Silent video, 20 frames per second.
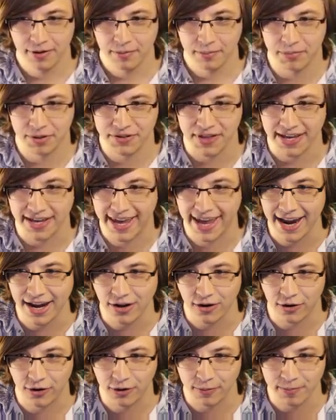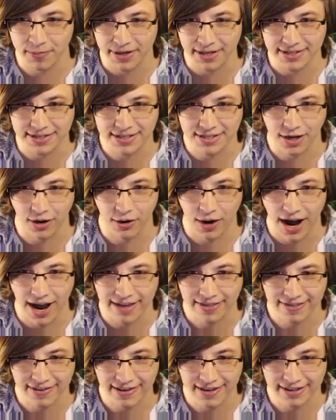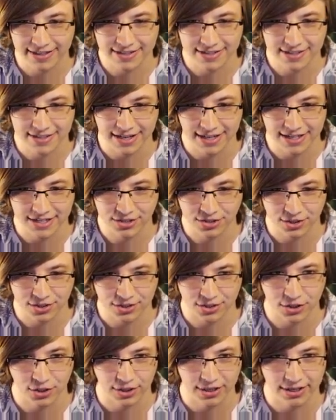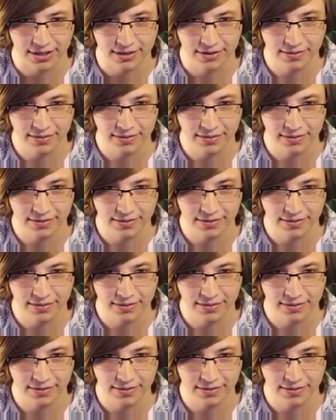but they can't hurt me, so I think it's, it's just good.